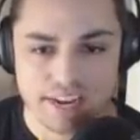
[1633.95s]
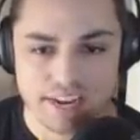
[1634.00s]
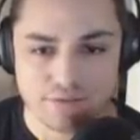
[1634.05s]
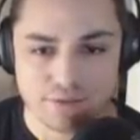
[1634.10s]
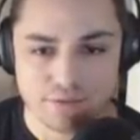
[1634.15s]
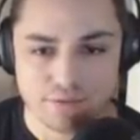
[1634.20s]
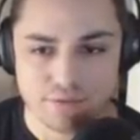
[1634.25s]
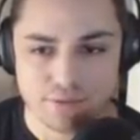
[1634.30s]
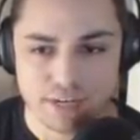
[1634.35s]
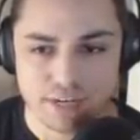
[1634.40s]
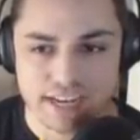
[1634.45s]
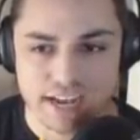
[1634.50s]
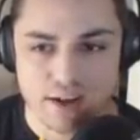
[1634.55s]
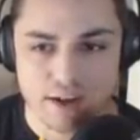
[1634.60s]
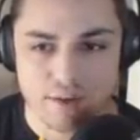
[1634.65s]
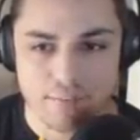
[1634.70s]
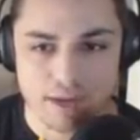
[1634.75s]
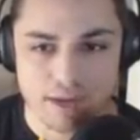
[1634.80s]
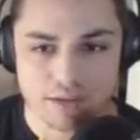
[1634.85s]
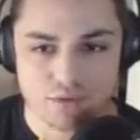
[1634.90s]
have to freak
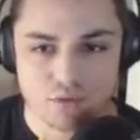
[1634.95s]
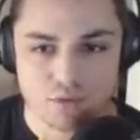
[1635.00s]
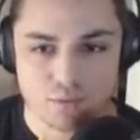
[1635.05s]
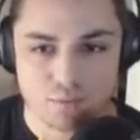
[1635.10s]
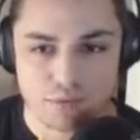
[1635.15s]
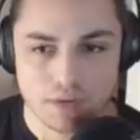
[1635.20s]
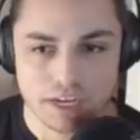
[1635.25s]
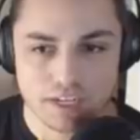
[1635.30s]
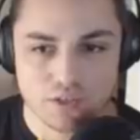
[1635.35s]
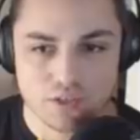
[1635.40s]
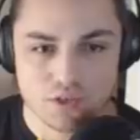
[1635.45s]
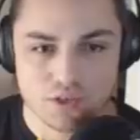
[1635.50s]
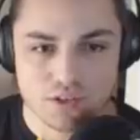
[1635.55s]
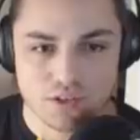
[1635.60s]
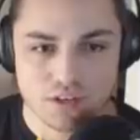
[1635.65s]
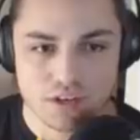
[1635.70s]
out about too much